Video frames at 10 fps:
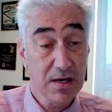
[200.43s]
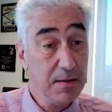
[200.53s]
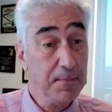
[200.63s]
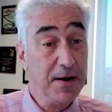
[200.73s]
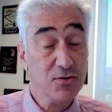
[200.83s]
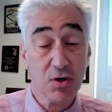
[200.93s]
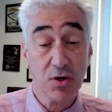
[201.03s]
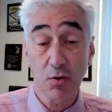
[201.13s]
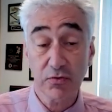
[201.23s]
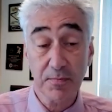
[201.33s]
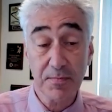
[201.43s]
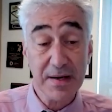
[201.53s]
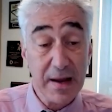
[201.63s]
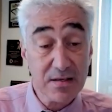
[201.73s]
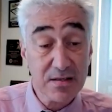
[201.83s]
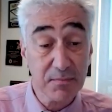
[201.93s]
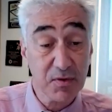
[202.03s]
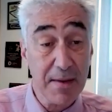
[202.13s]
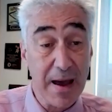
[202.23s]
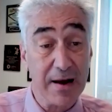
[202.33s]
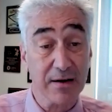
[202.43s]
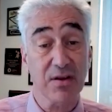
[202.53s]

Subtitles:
and the patient goes from being asymptomatic